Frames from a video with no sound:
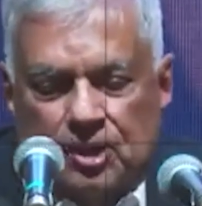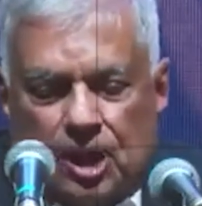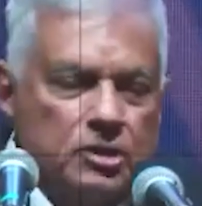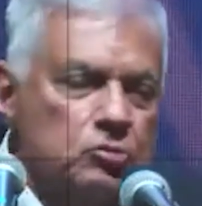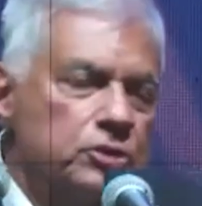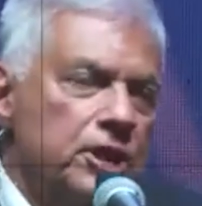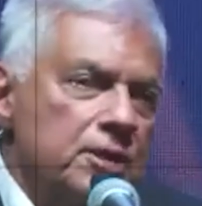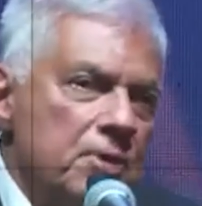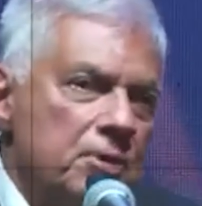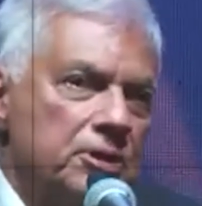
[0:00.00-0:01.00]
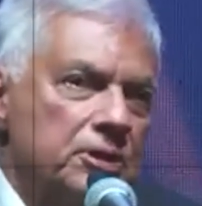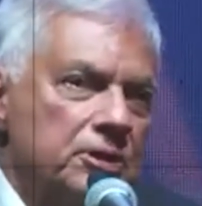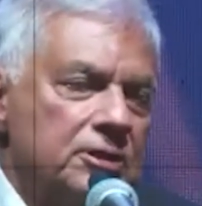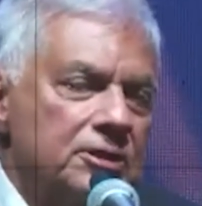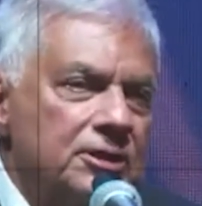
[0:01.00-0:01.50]
Then our
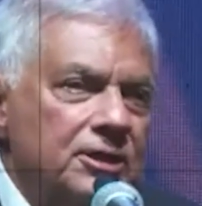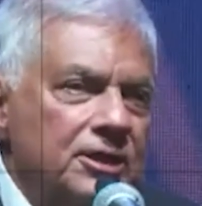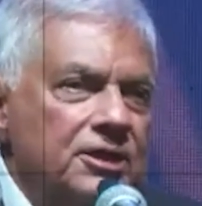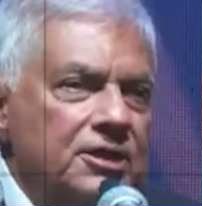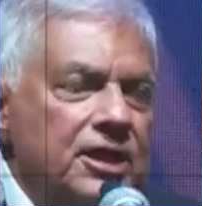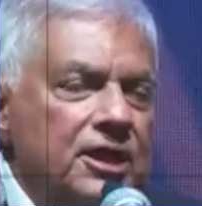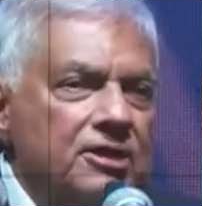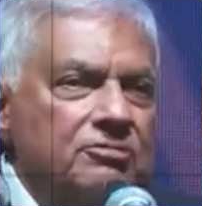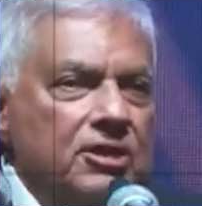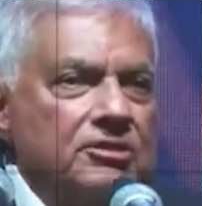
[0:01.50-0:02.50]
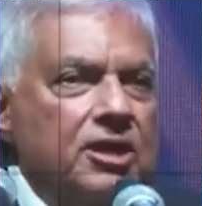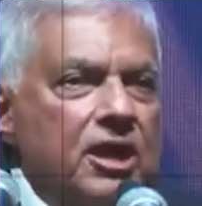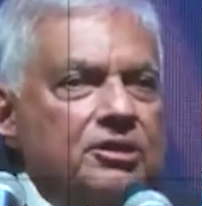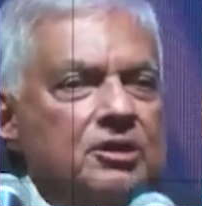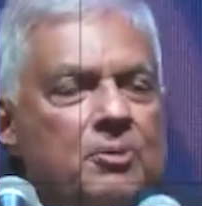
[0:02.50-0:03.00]
houses were set on fire.
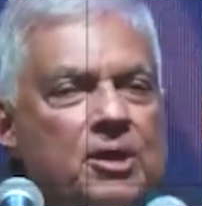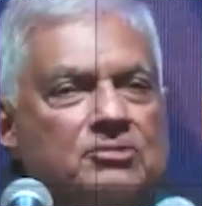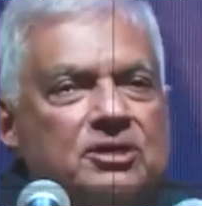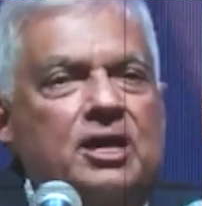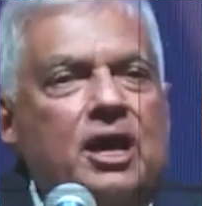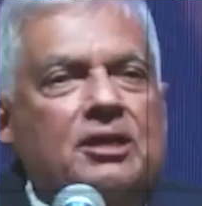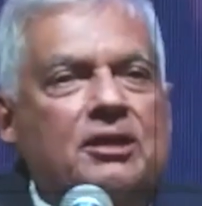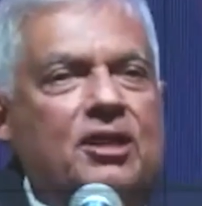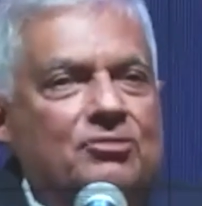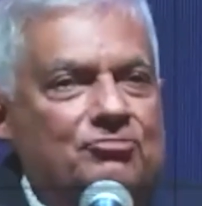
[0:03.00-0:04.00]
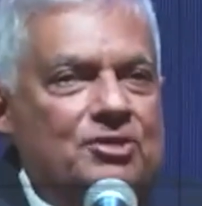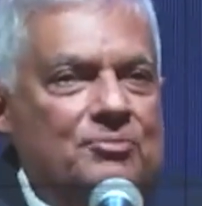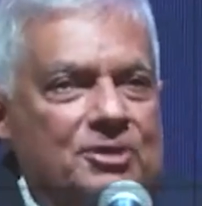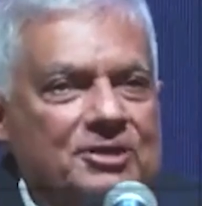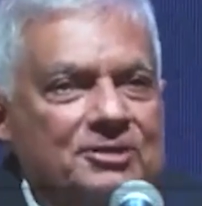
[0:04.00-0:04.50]
Gota left. I was
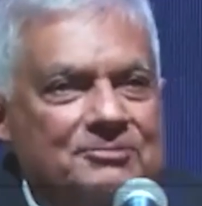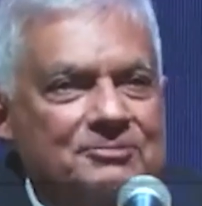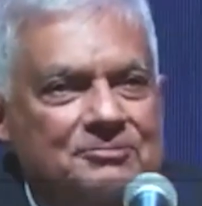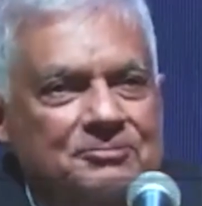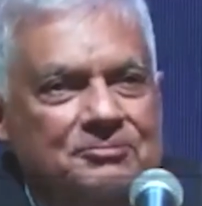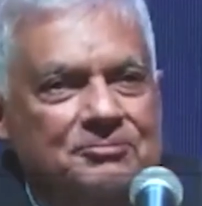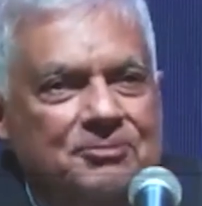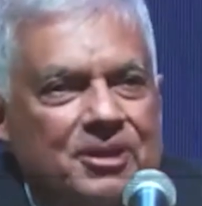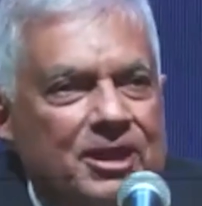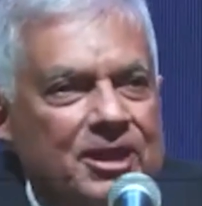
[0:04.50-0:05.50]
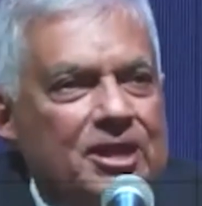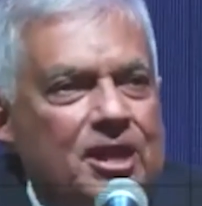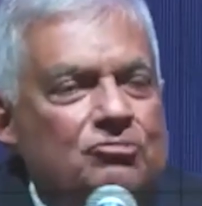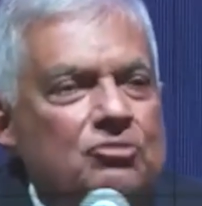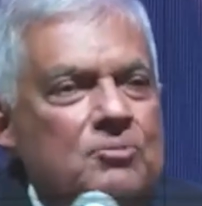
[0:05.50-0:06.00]
made the acting president.
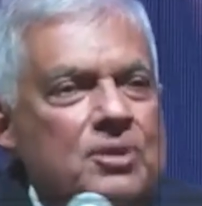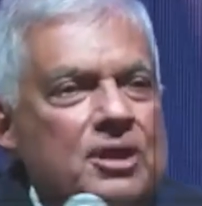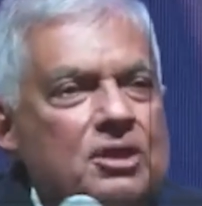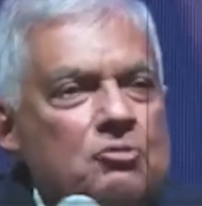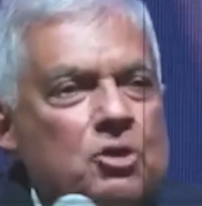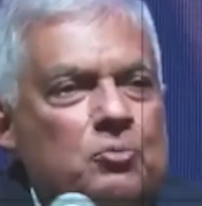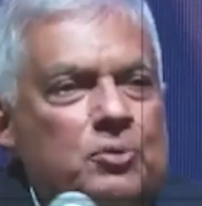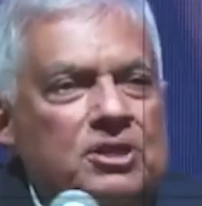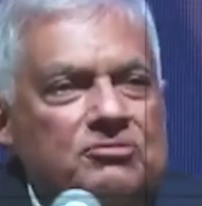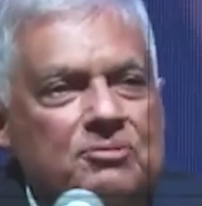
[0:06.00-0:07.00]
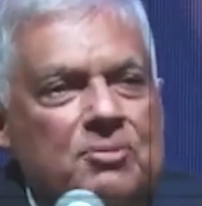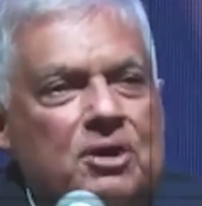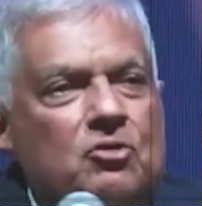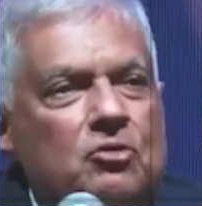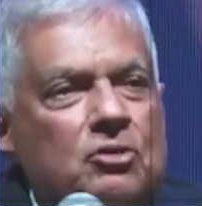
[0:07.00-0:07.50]
I asked Sajith if he
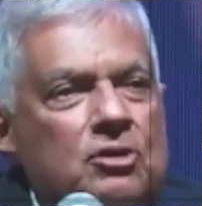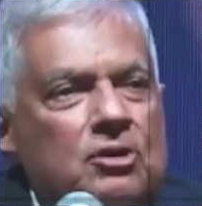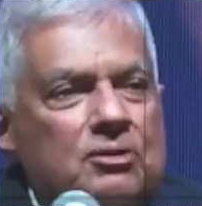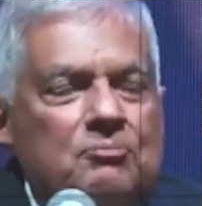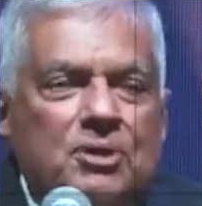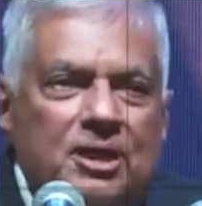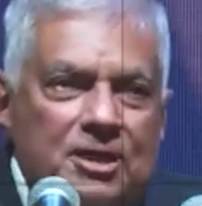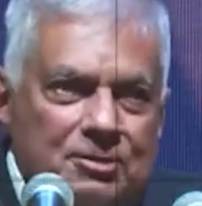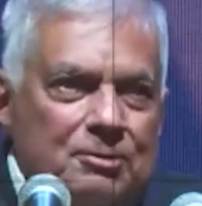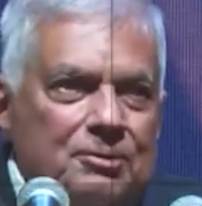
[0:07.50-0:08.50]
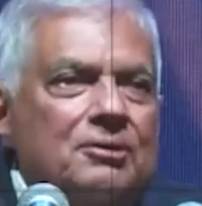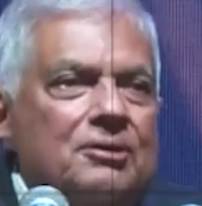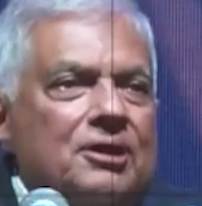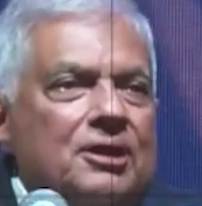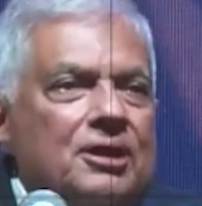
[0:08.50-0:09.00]
will be the prime minister. He
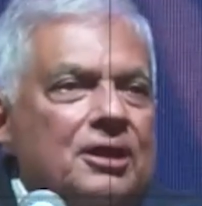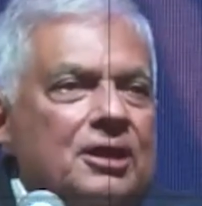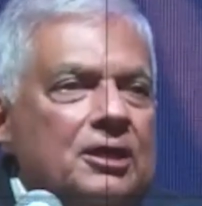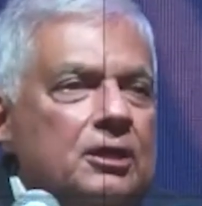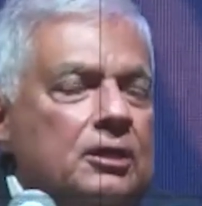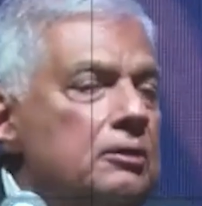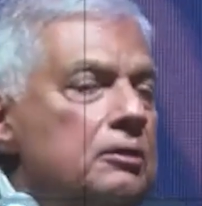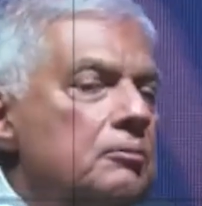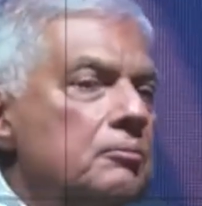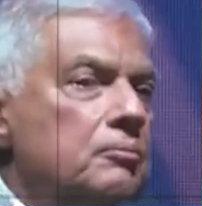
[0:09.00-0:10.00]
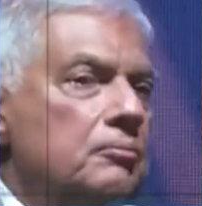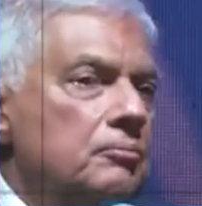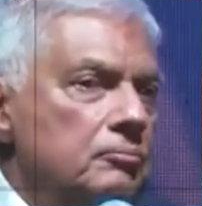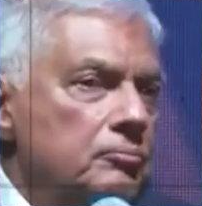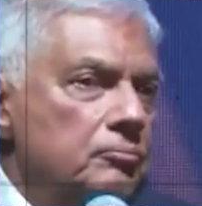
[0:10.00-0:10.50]
said he would be the president and
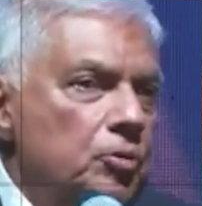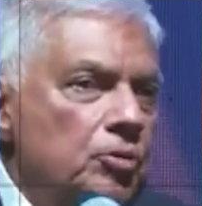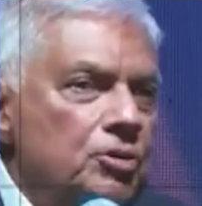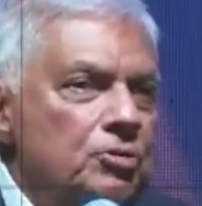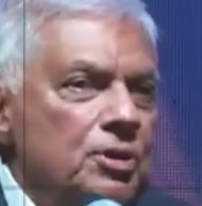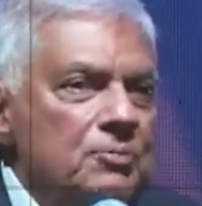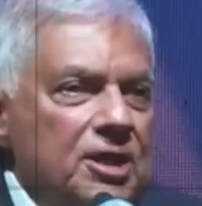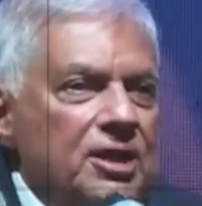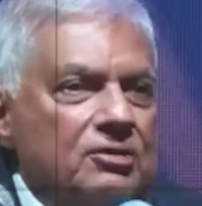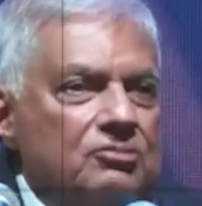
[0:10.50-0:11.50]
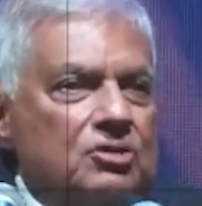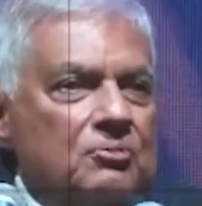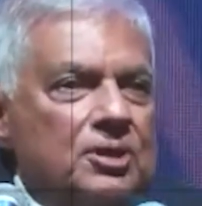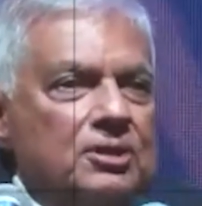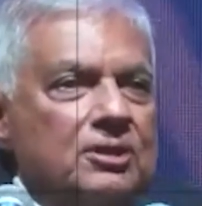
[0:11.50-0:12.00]
I as the prime minister.
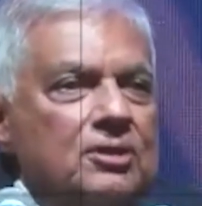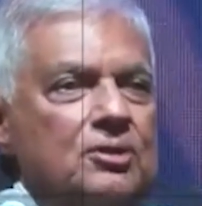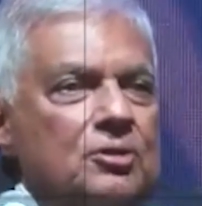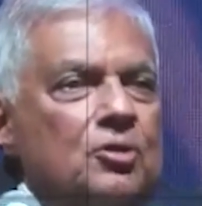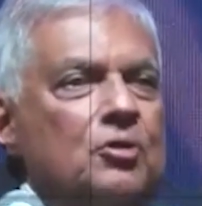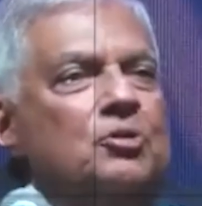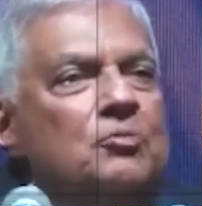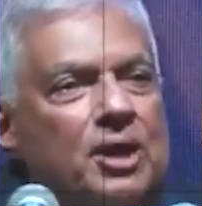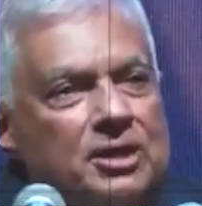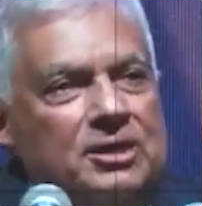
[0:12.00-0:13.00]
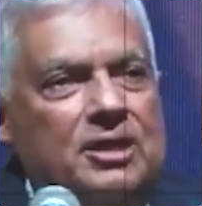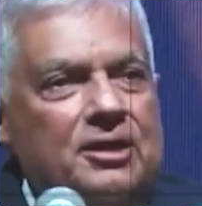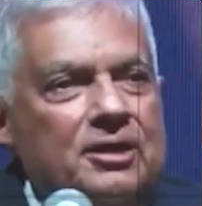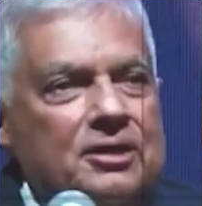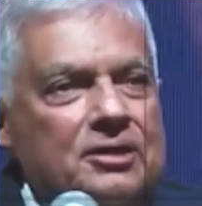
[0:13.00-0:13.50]
Since I cannot run along with
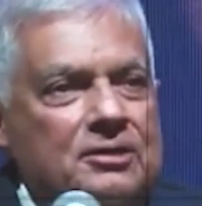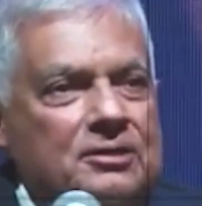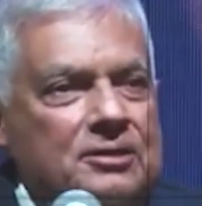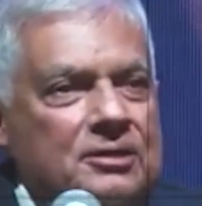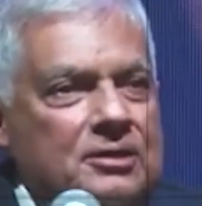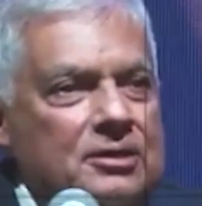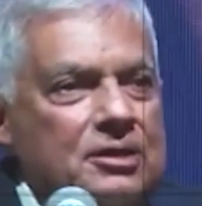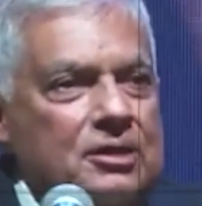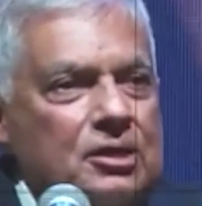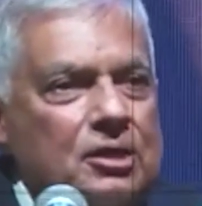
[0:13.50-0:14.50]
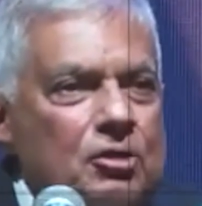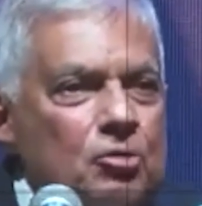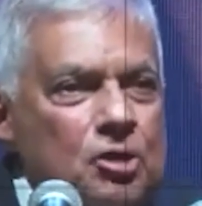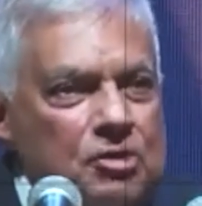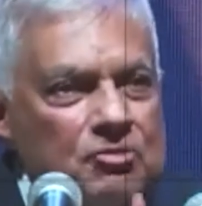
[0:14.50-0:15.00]
him, I decided to be the
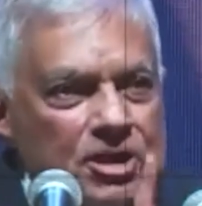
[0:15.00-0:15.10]
president.